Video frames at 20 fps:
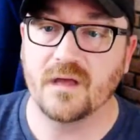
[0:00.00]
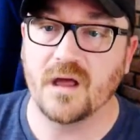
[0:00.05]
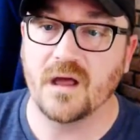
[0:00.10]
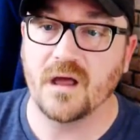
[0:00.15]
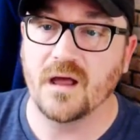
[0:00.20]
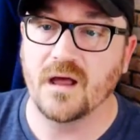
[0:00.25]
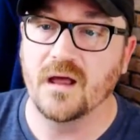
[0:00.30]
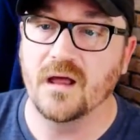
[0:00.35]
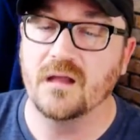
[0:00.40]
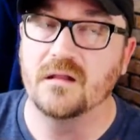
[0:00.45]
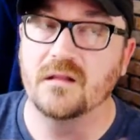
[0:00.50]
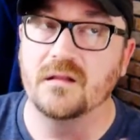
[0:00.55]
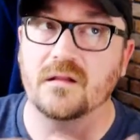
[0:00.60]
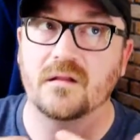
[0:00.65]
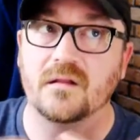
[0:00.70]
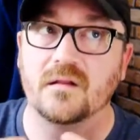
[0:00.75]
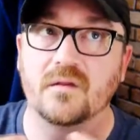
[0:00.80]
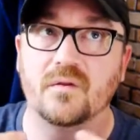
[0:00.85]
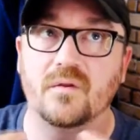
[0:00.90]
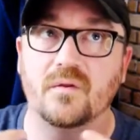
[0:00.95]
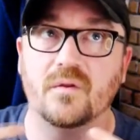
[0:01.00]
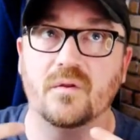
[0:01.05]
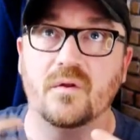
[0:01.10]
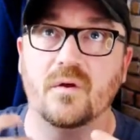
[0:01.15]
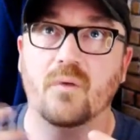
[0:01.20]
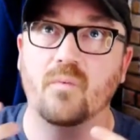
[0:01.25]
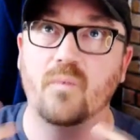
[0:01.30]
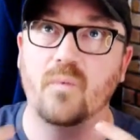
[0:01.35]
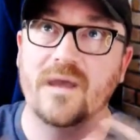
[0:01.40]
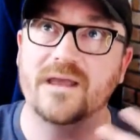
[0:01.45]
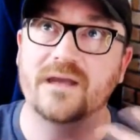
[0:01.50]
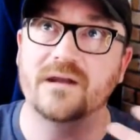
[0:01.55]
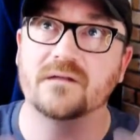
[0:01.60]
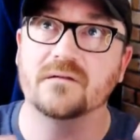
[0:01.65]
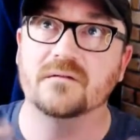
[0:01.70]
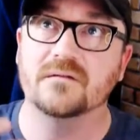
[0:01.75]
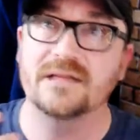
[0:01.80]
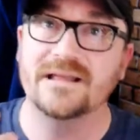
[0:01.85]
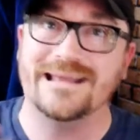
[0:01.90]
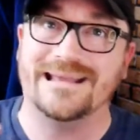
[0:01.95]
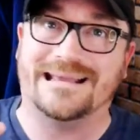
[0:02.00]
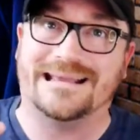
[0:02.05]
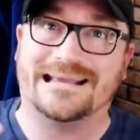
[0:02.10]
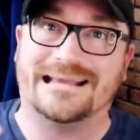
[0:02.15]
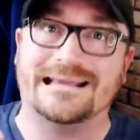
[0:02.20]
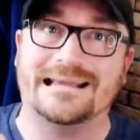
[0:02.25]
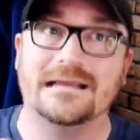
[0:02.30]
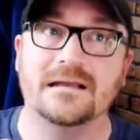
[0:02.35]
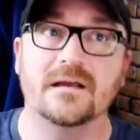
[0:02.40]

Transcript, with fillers: uh, a way to link